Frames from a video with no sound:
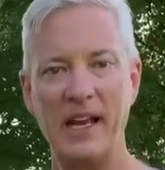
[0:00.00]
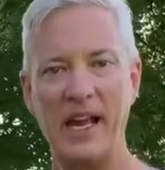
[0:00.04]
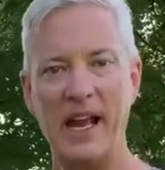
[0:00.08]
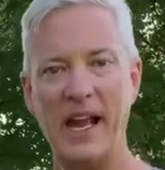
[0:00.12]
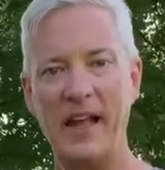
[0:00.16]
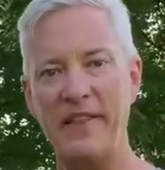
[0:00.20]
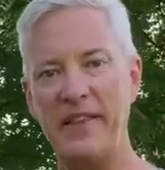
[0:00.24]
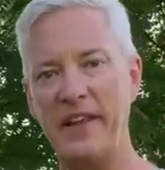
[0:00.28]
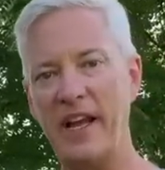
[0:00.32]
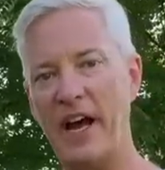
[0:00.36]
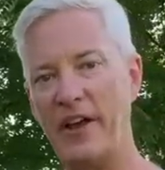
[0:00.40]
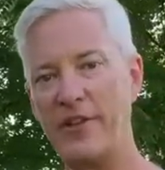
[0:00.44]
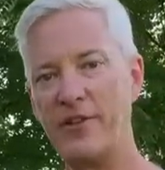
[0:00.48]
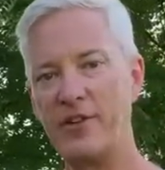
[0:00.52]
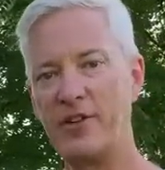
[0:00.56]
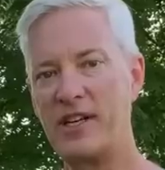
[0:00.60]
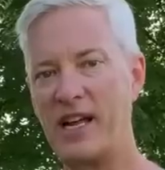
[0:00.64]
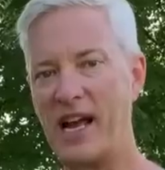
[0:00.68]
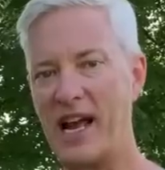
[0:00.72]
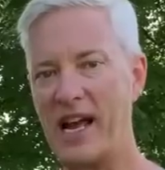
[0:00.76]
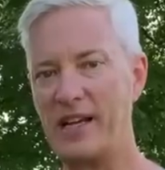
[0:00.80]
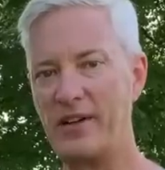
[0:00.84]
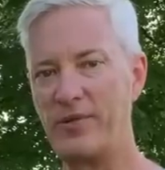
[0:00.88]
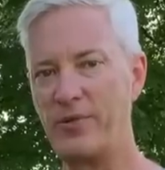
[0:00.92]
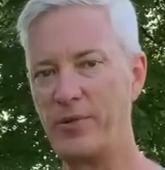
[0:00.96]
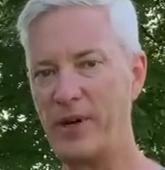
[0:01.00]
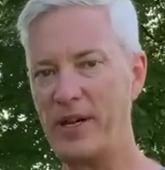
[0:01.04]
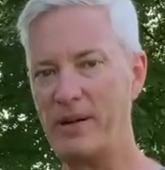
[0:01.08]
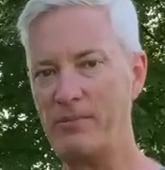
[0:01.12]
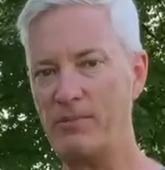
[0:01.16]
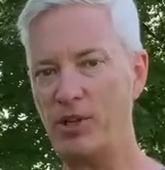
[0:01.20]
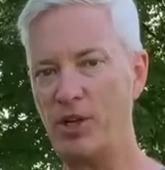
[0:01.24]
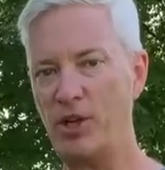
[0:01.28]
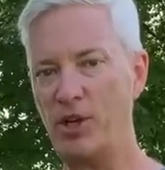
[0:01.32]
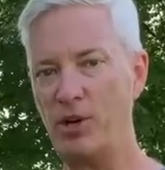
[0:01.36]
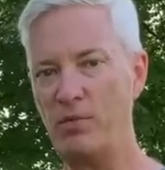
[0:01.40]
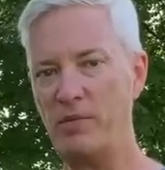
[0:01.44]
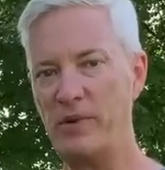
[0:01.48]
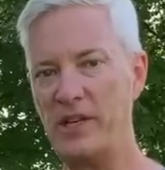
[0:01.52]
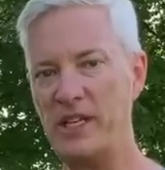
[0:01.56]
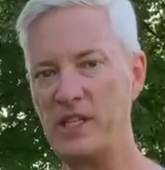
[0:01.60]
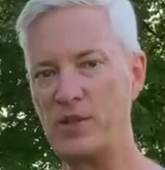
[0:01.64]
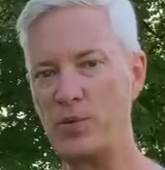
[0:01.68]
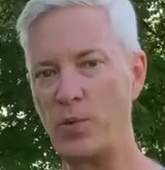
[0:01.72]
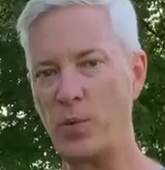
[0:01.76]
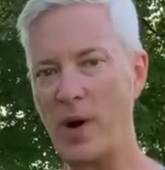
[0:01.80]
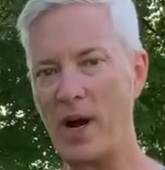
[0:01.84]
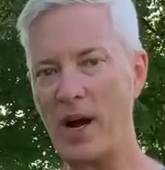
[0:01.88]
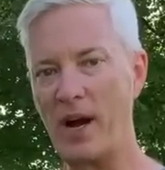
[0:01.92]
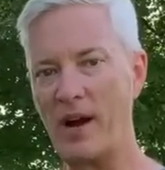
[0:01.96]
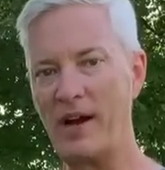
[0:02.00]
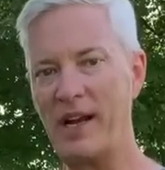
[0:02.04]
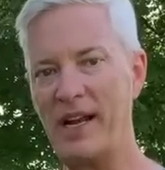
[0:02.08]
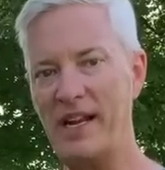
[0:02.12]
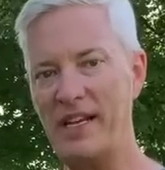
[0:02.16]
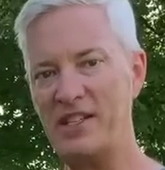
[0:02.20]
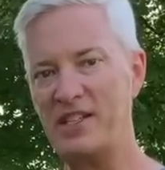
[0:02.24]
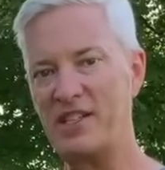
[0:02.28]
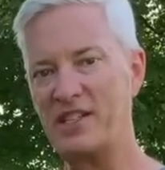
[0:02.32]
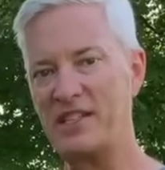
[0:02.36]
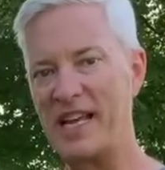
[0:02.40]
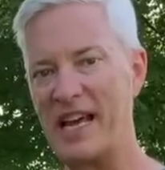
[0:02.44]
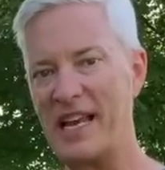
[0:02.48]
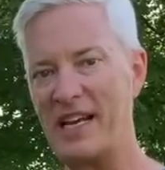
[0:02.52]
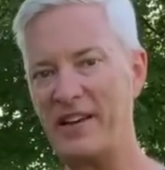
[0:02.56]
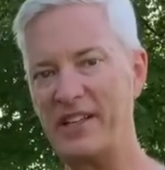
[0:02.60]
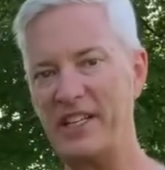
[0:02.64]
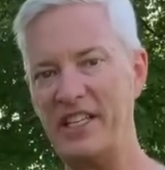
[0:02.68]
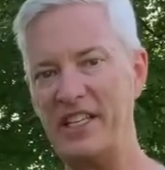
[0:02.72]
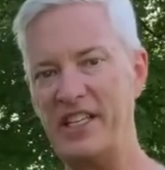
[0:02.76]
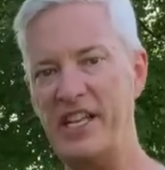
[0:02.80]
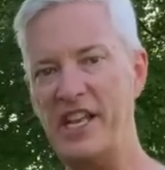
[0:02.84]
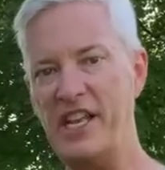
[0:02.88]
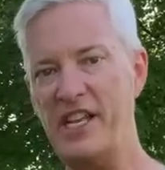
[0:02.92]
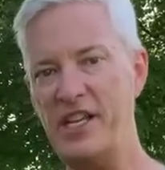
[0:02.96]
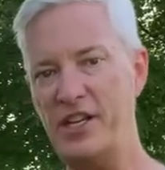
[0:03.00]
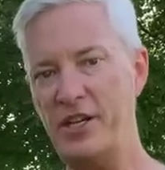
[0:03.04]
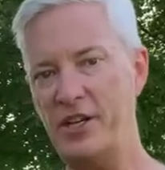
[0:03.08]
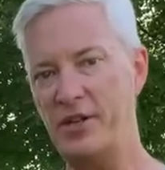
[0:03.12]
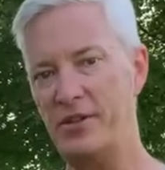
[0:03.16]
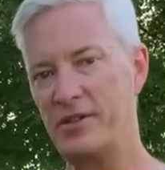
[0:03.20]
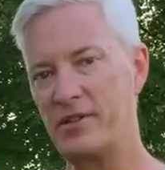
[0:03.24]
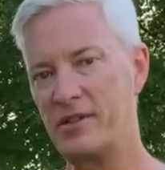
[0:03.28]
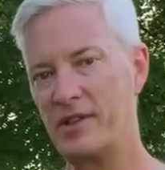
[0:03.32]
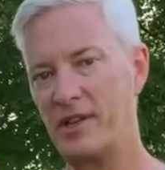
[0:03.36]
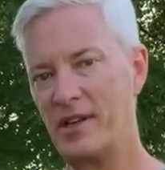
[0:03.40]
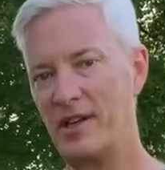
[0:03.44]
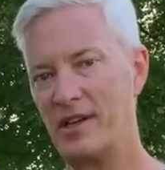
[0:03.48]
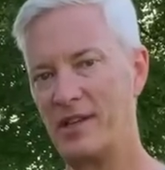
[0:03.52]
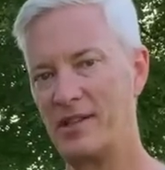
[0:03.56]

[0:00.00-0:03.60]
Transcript: And the other kind of rebloom is where it just kind of continues.